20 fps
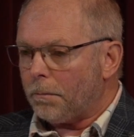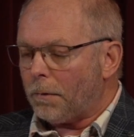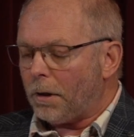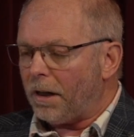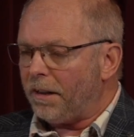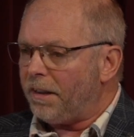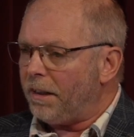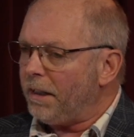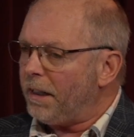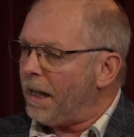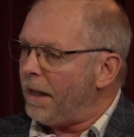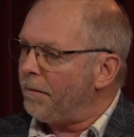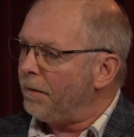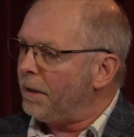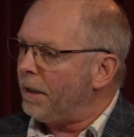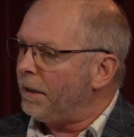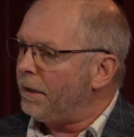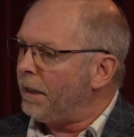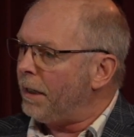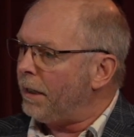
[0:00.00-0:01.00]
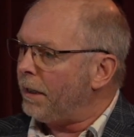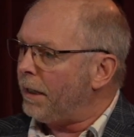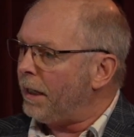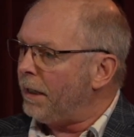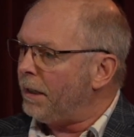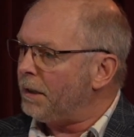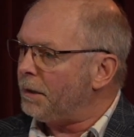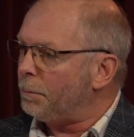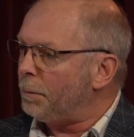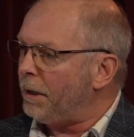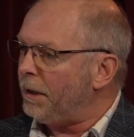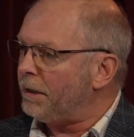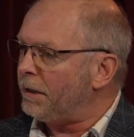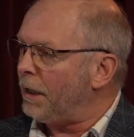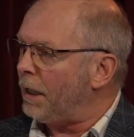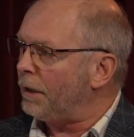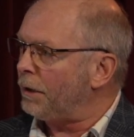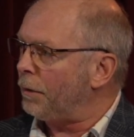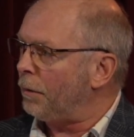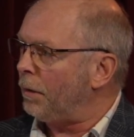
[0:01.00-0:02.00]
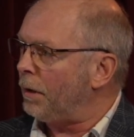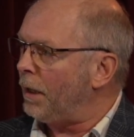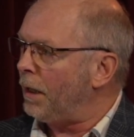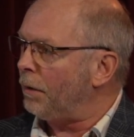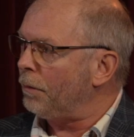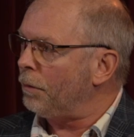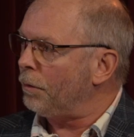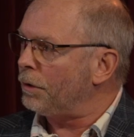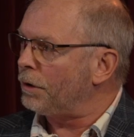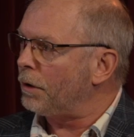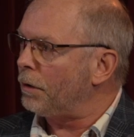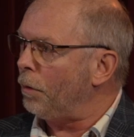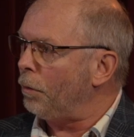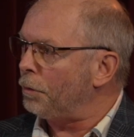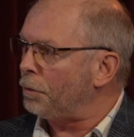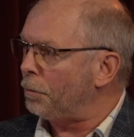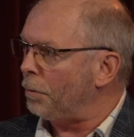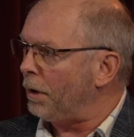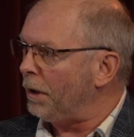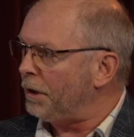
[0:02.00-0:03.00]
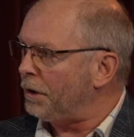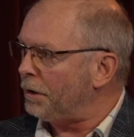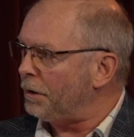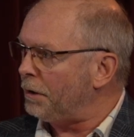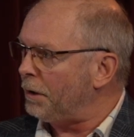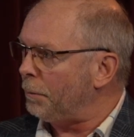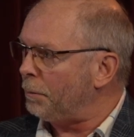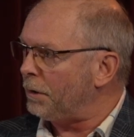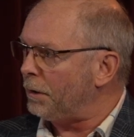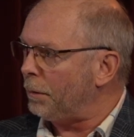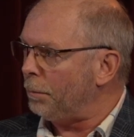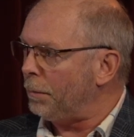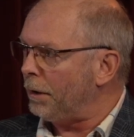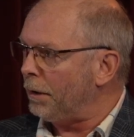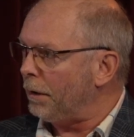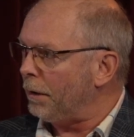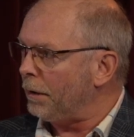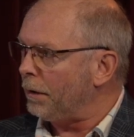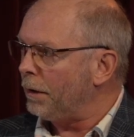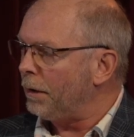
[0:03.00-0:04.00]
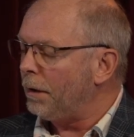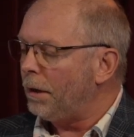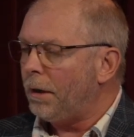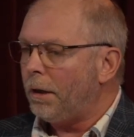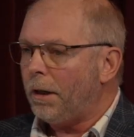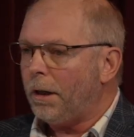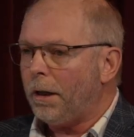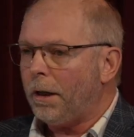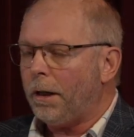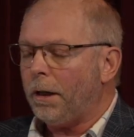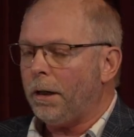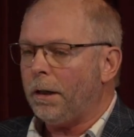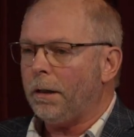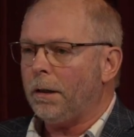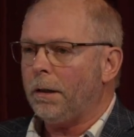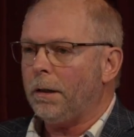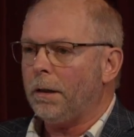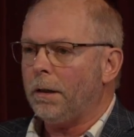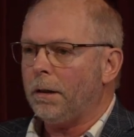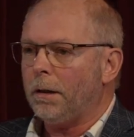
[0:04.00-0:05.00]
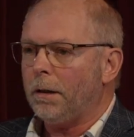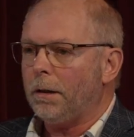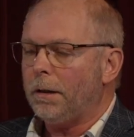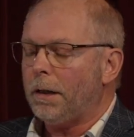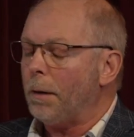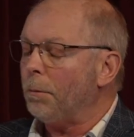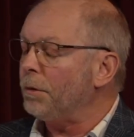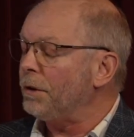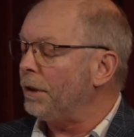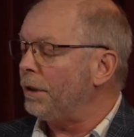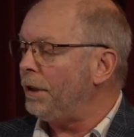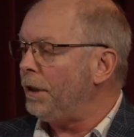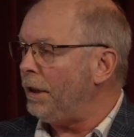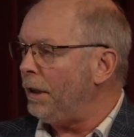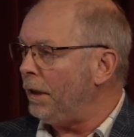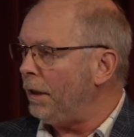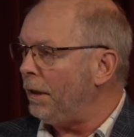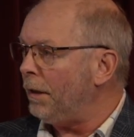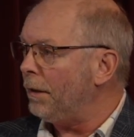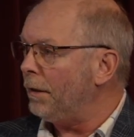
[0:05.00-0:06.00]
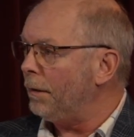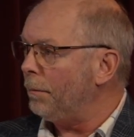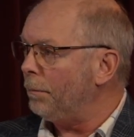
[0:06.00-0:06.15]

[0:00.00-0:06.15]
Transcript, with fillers: I think having a dedicated space also allowed those close relationships to build, and that was a key